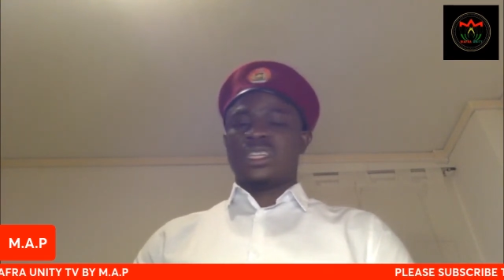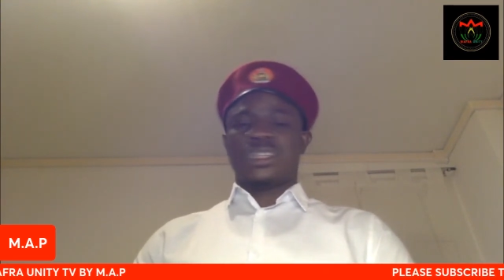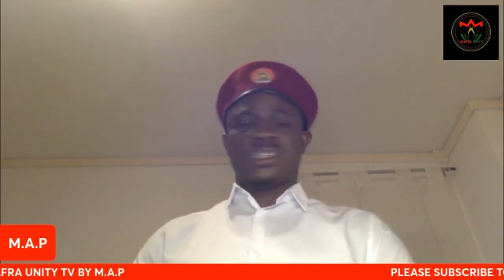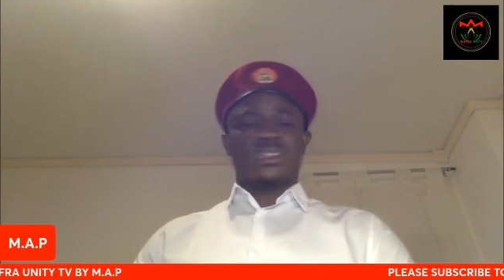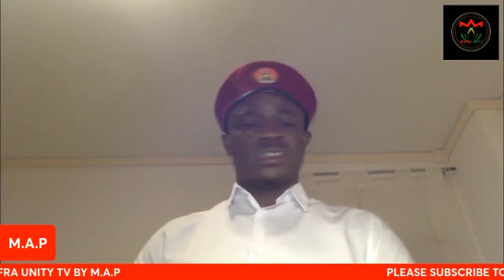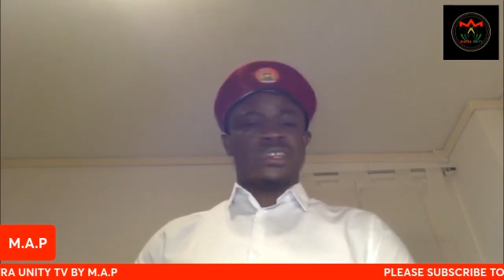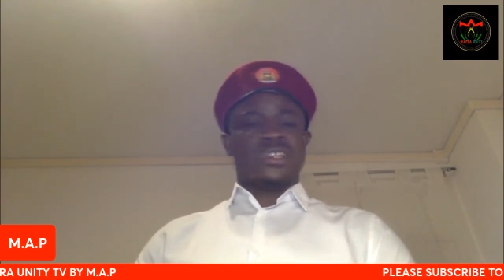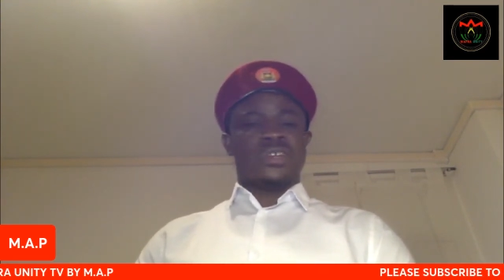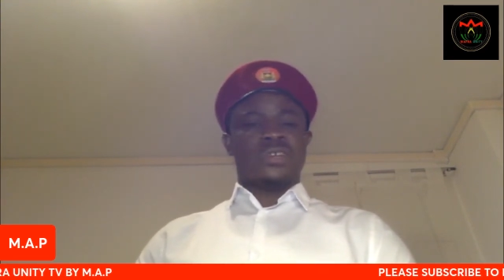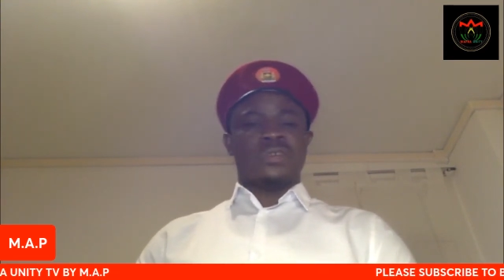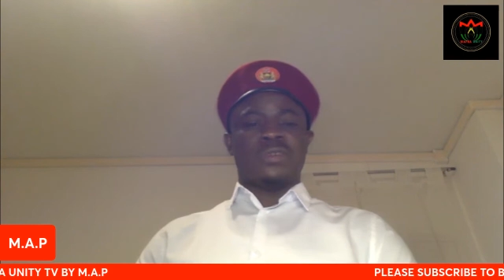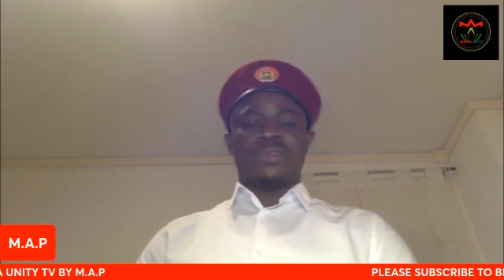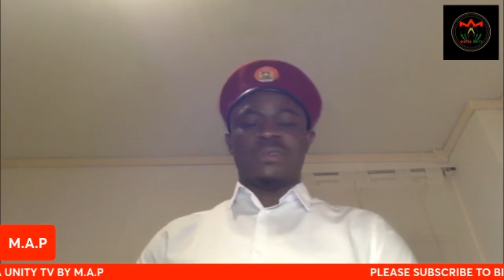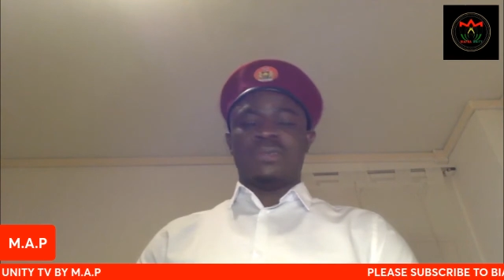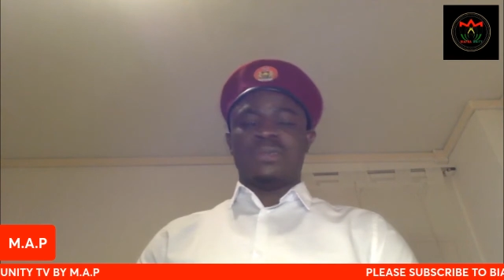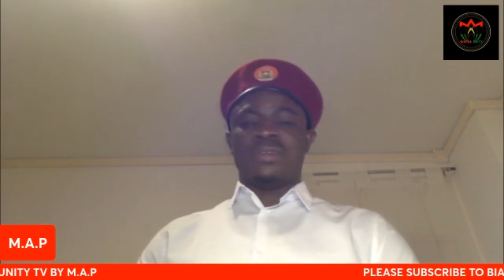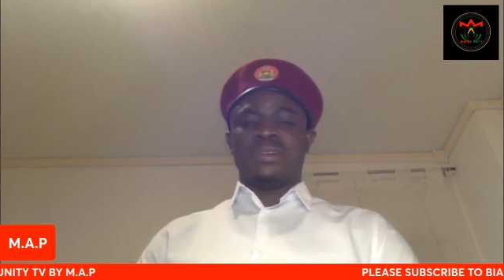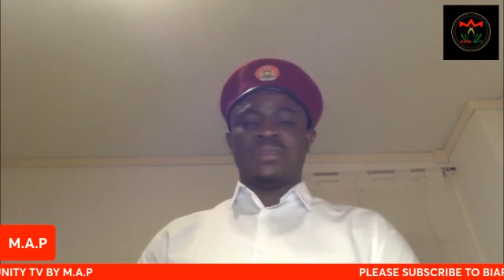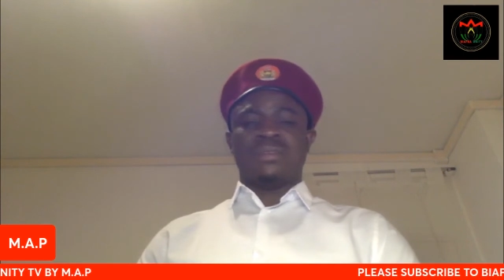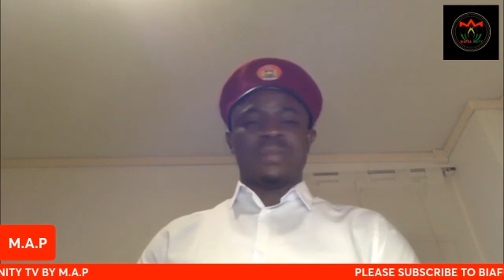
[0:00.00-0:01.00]
He will
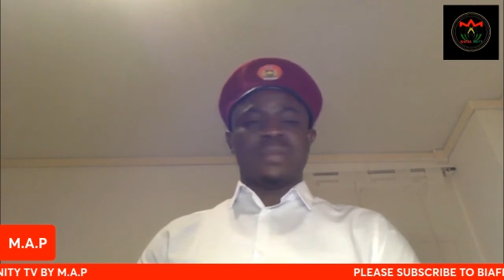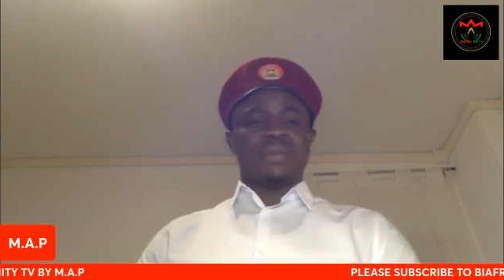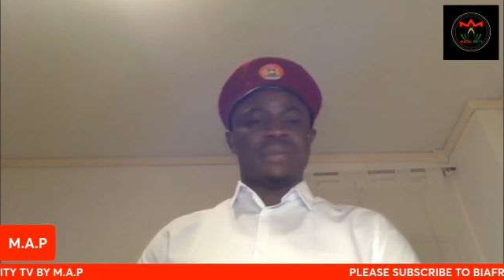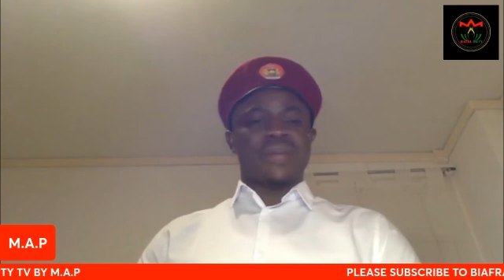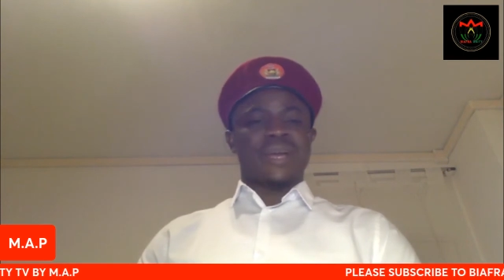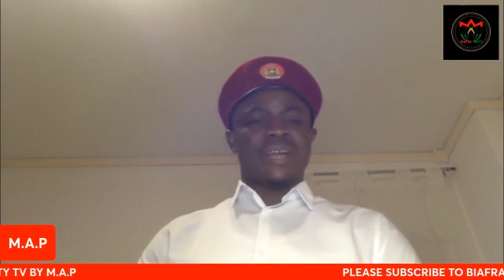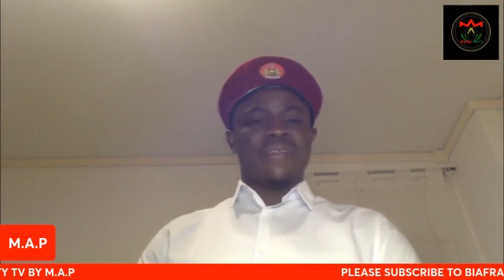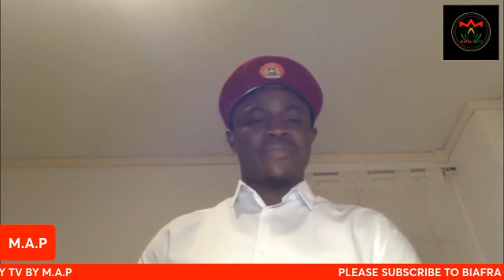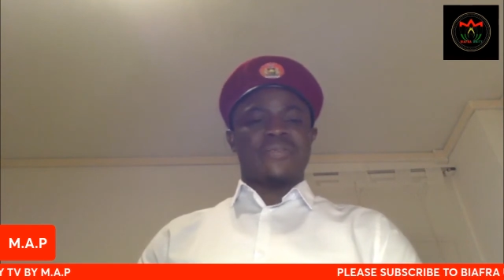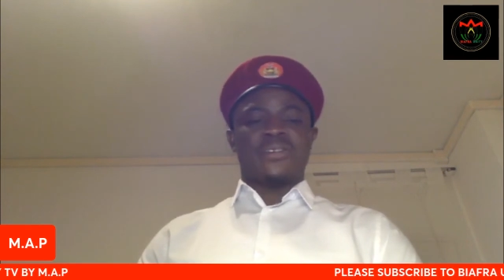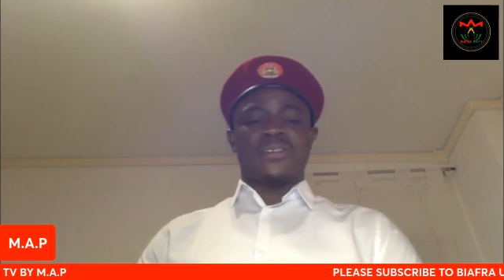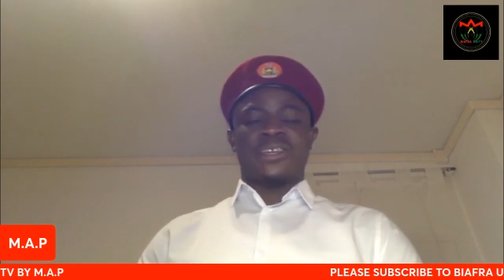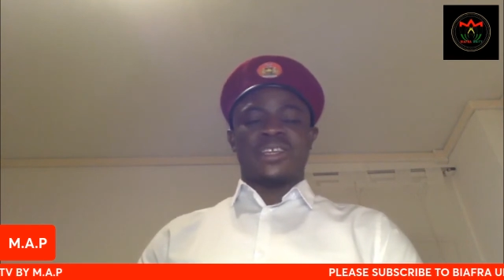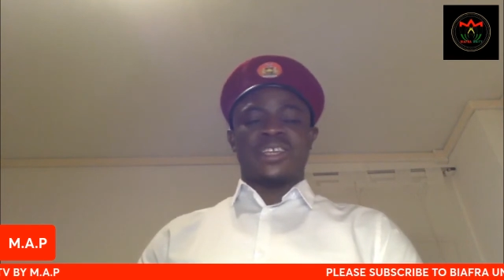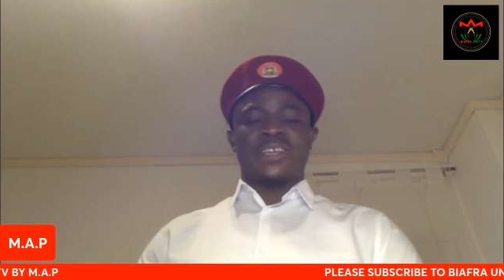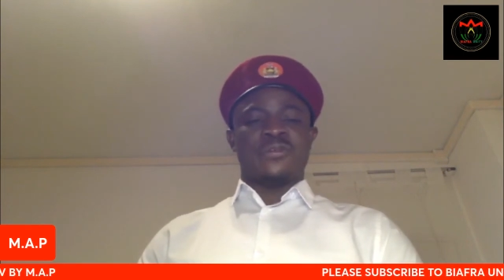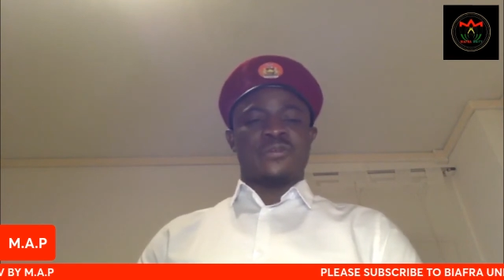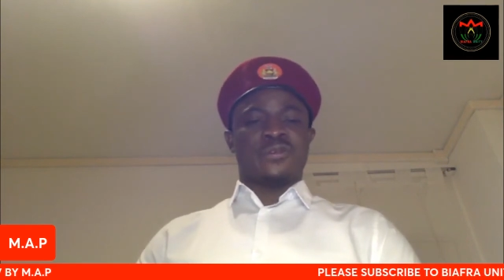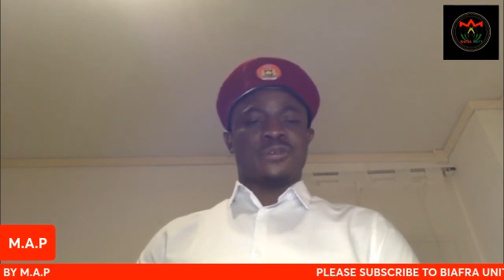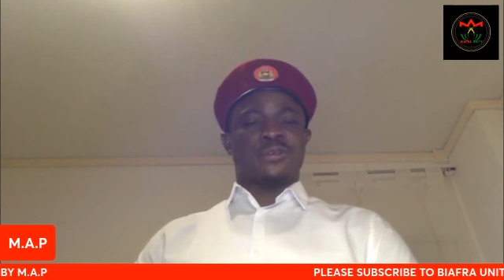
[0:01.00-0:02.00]
be remembered for
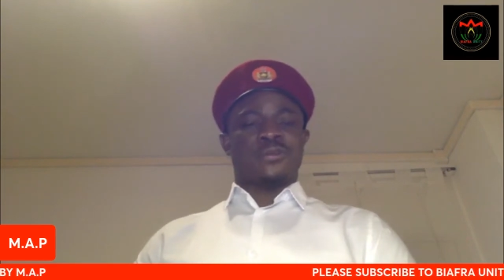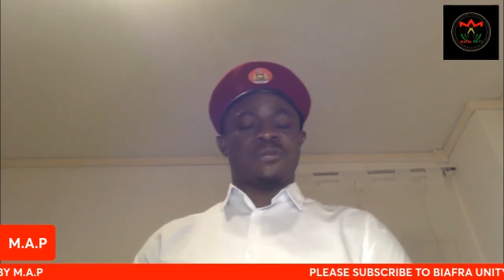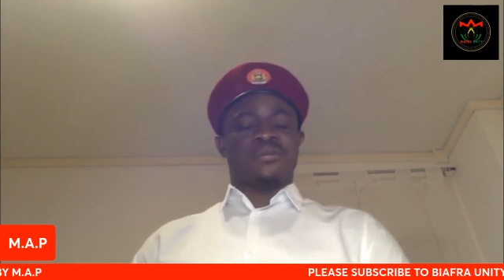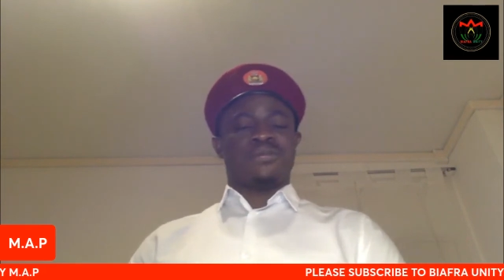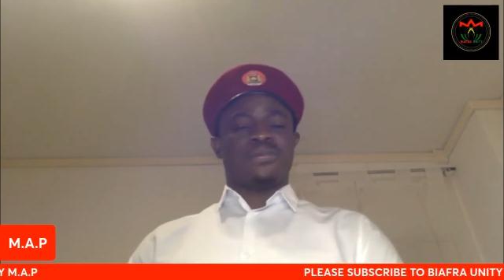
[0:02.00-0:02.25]
evil.